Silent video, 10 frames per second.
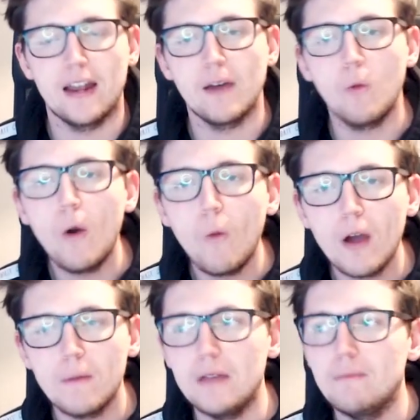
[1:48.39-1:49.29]
And
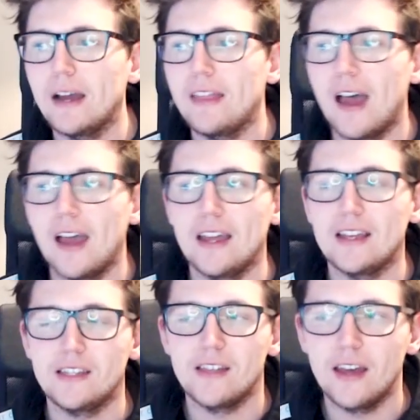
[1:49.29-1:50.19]
what I mean by that
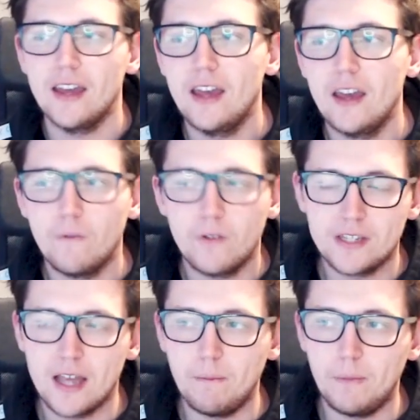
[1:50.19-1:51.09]
is that, for
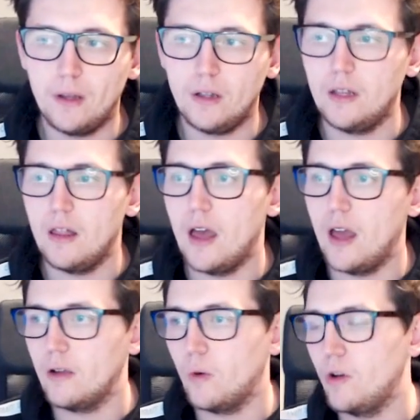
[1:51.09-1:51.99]
example,
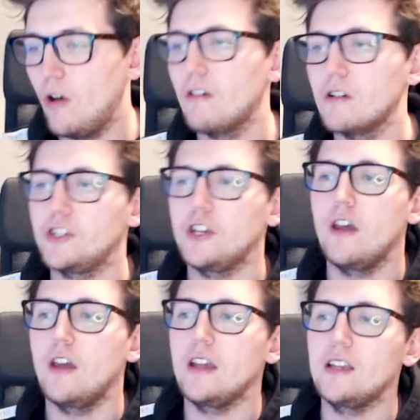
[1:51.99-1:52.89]
Quinoros
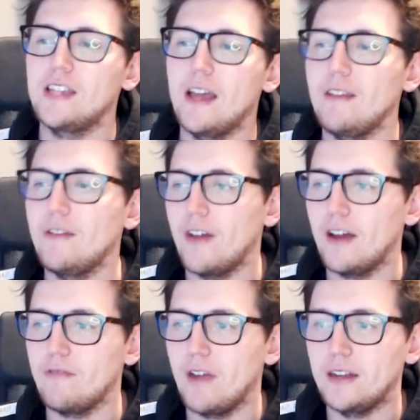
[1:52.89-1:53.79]
here, he's
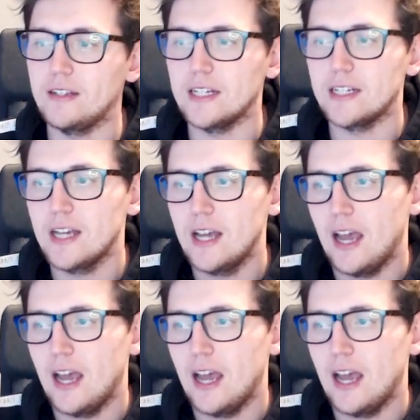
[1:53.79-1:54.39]
75 rated,